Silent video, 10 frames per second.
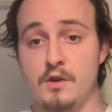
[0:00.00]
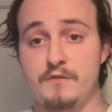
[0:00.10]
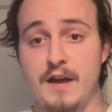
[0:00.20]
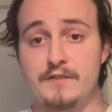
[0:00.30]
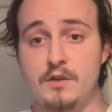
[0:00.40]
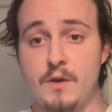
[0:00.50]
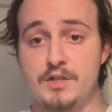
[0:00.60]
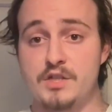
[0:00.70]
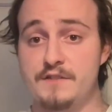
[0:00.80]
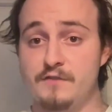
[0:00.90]
So if you have any
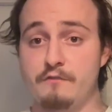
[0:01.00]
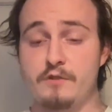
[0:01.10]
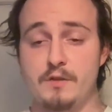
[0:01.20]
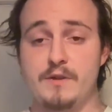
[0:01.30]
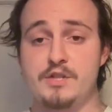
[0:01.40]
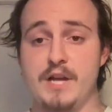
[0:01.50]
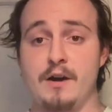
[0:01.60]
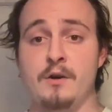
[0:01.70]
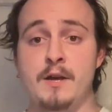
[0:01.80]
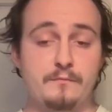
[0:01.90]
questions, feel free to reach
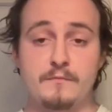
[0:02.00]
out.